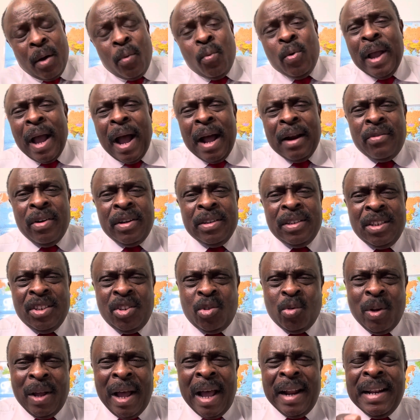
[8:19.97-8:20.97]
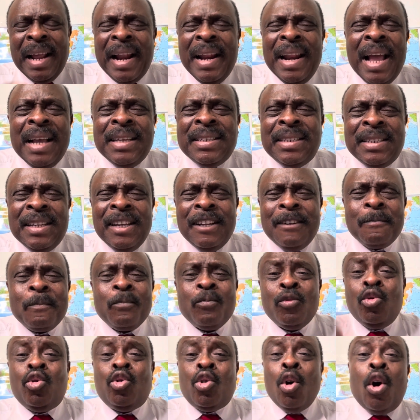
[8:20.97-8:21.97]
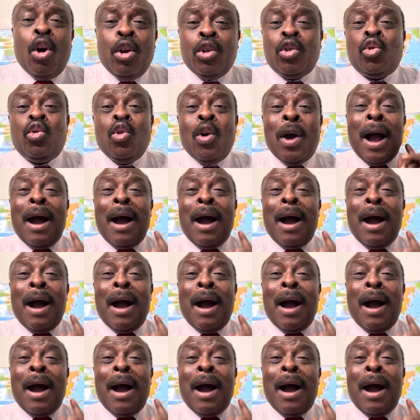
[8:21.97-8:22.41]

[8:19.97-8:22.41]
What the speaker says: we address issue. And the next thing, those you